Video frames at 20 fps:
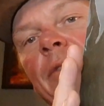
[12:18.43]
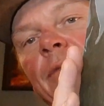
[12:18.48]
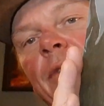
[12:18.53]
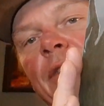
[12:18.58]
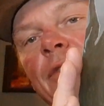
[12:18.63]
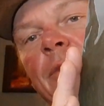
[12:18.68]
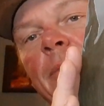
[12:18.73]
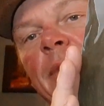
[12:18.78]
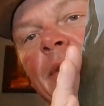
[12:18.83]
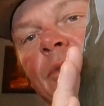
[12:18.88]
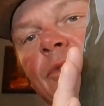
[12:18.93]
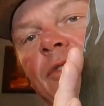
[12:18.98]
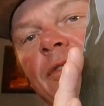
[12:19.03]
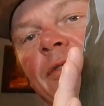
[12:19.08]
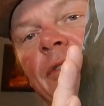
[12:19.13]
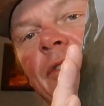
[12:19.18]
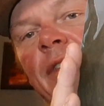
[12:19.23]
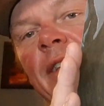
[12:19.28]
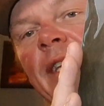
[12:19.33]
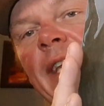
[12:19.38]
Retribution
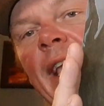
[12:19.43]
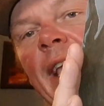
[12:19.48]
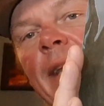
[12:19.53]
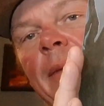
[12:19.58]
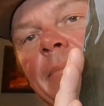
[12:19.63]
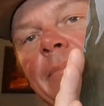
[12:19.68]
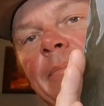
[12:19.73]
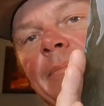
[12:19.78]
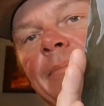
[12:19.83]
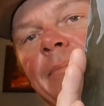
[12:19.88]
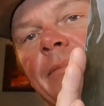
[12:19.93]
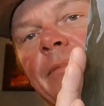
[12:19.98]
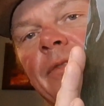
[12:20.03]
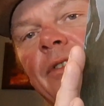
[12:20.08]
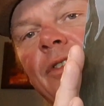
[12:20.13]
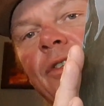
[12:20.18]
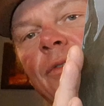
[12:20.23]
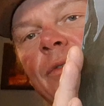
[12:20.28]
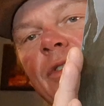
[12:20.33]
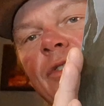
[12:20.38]
for the Dead.
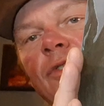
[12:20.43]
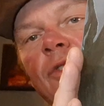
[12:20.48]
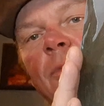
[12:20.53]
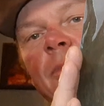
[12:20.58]
It's an original